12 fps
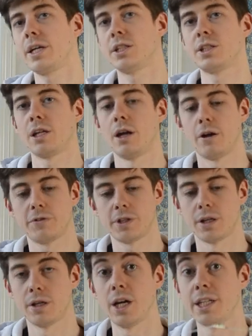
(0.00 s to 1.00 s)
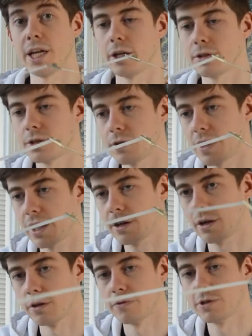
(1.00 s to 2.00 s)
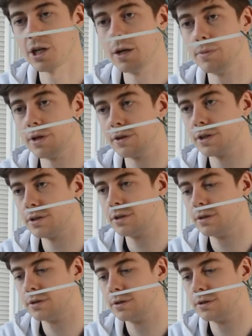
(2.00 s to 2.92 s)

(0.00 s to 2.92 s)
until after a day or so, that kind of time period.